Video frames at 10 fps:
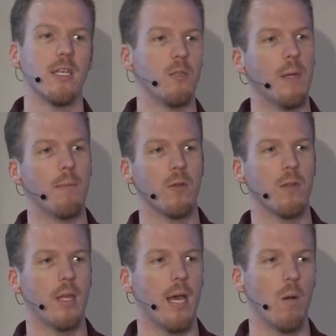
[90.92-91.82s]
It's
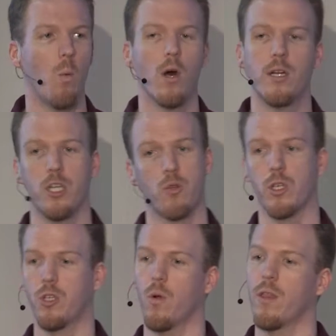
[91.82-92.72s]
people that want to just
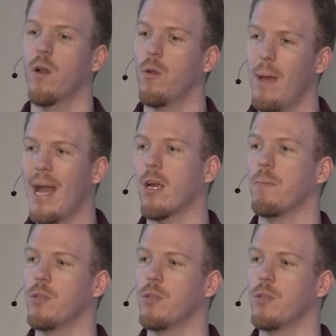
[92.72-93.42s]
restore their own backups.